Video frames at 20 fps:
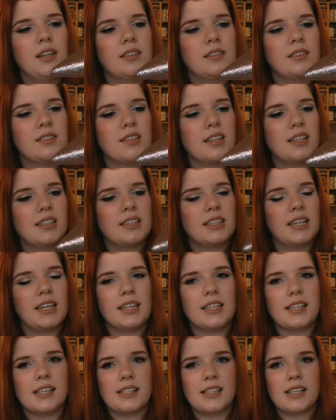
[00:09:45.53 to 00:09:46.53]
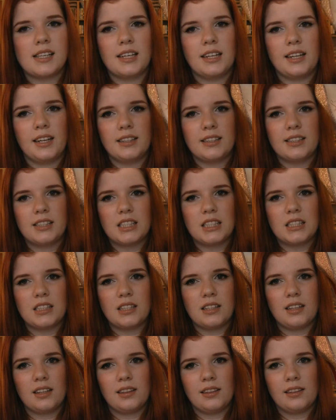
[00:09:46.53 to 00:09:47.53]
So this is
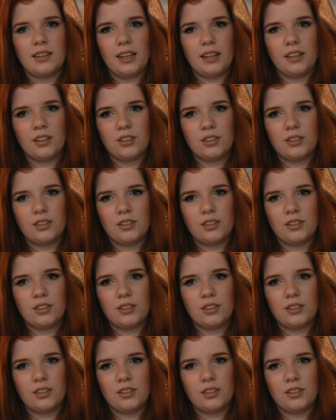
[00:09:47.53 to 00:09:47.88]
it's like